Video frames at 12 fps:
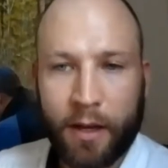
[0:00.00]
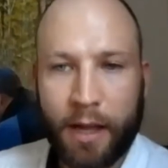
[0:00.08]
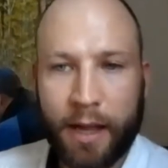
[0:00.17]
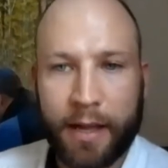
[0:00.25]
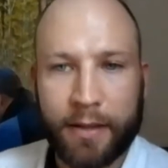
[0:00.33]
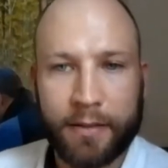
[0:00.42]

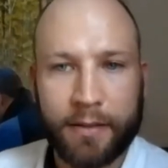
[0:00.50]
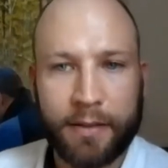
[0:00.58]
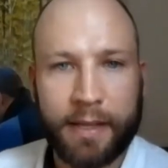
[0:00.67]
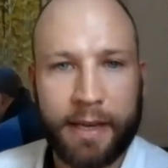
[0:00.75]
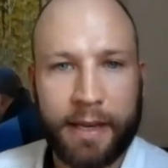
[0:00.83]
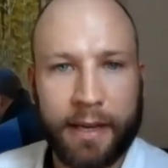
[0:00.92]
and
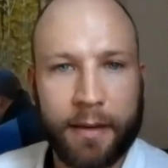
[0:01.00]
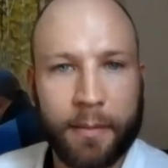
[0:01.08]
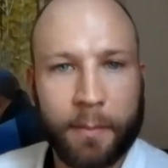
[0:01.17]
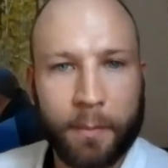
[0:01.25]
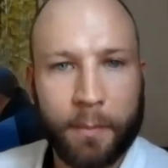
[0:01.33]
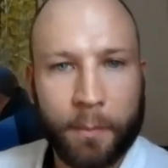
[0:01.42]
the
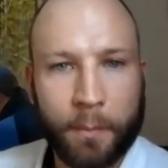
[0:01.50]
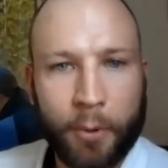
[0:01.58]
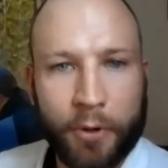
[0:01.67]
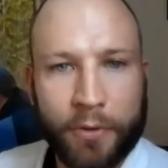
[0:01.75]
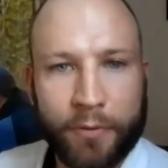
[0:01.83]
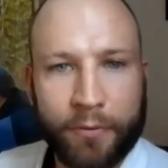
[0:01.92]

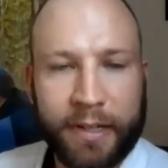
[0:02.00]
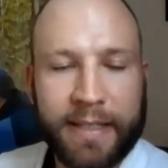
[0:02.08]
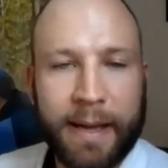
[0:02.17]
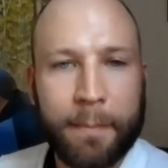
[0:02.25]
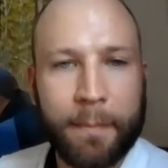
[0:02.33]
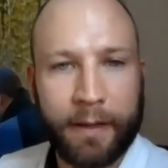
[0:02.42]
0.3
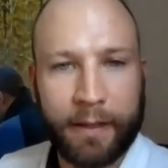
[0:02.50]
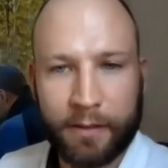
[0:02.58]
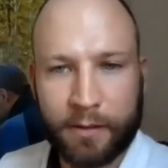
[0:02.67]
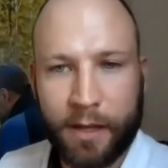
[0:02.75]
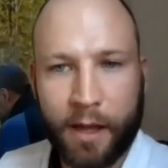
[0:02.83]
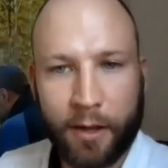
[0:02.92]
damping in
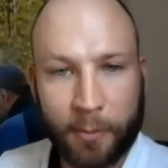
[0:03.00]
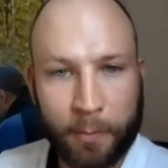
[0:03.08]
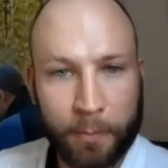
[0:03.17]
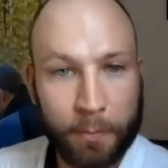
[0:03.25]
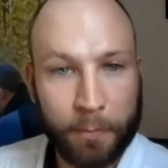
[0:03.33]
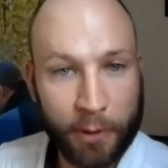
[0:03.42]
the dark
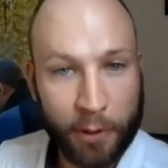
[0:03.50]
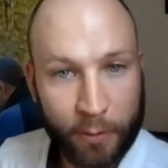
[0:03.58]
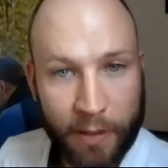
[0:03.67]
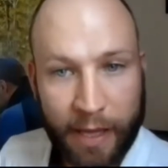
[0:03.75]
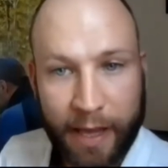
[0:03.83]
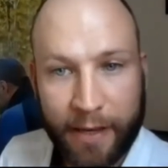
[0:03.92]

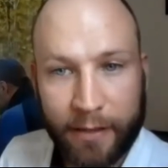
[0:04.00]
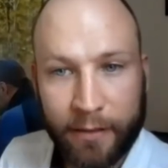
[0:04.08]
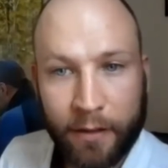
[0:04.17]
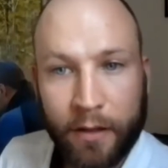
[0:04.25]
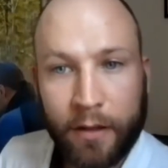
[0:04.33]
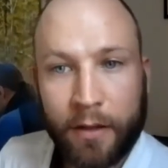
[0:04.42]
blue line
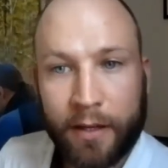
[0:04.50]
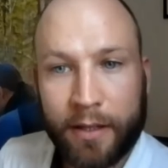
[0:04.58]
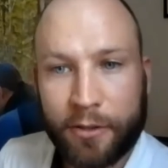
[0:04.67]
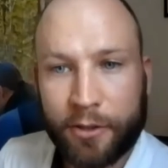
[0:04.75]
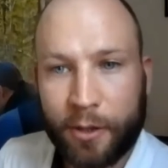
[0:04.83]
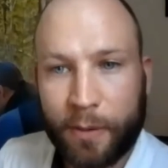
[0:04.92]

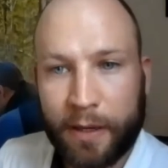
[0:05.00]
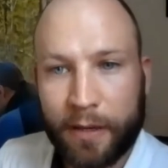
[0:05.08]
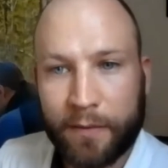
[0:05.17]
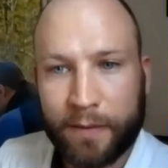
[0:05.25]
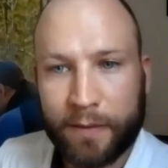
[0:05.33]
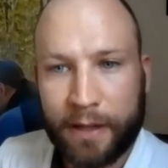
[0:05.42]
is
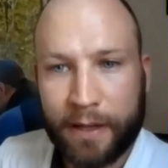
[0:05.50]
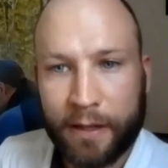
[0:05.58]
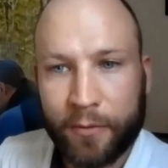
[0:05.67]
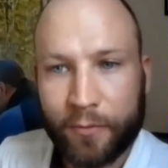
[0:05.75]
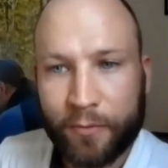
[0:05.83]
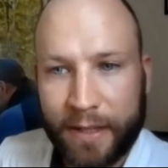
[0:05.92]
showing
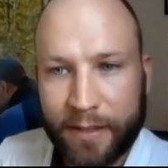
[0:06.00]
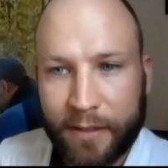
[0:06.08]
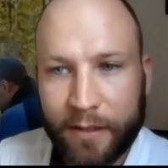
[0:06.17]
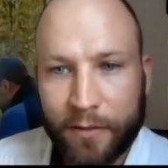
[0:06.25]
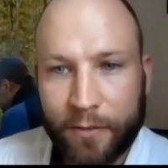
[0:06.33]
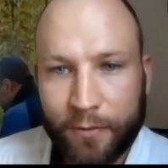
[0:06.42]
the
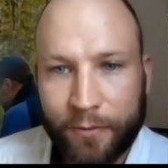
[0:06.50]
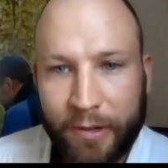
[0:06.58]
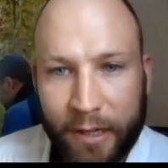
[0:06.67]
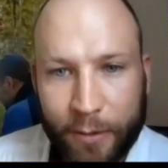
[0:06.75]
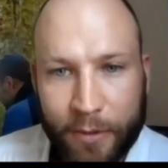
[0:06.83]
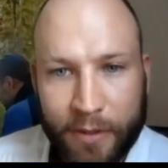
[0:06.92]
resonant
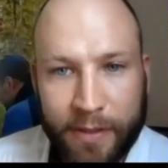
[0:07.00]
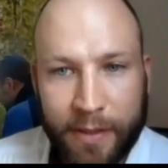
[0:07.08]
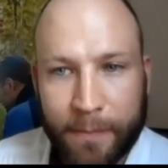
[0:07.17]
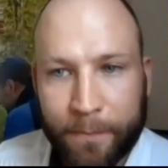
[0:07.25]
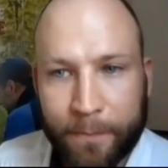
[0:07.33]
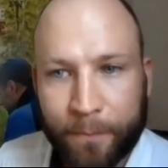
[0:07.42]

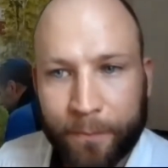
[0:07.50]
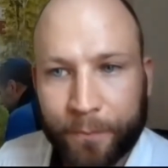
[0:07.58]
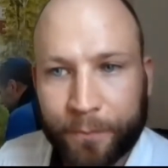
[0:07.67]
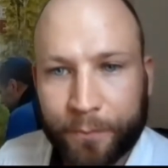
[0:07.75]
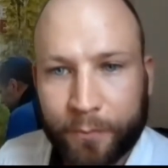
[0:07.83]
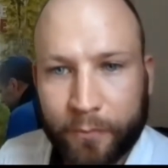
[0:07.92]
frequency
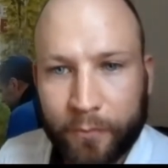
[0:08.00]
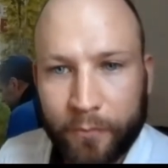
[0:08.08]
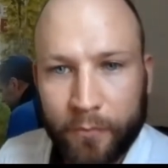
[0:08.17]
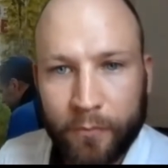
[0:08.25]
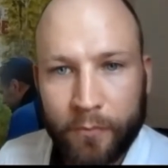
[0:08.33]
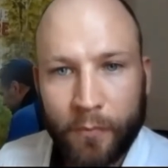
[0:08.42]

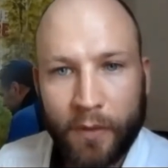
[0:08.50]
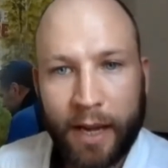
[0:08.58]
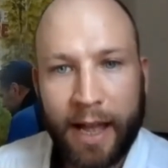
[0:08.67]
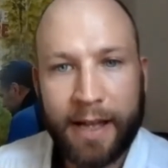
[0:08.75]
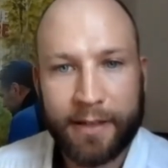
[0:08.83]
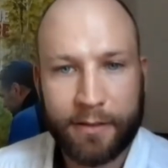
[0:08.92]

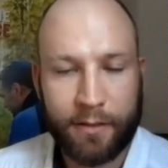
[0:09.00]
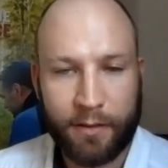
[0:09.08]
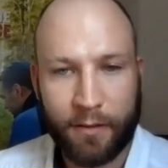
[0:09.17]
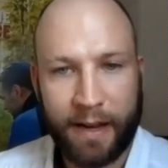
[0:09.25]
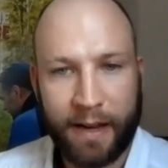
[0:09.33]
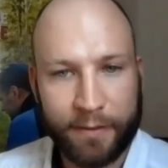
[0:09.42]
at
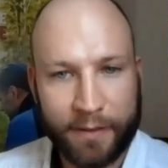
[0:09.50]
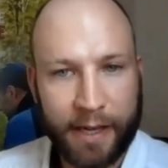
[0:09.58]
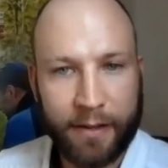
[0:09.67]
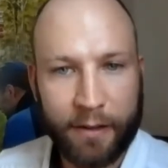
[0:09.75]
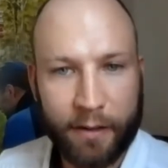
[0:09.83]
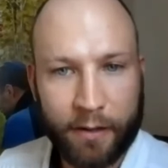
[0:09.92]
around
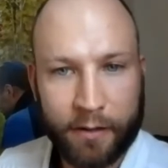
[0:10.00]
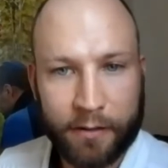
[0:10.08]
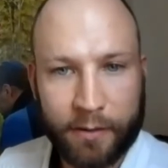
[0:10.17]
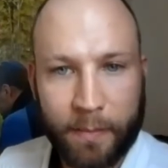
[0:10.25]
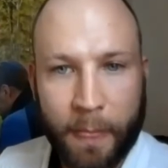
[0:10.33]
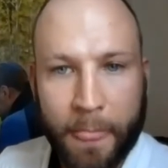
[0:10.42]
10 Hertz.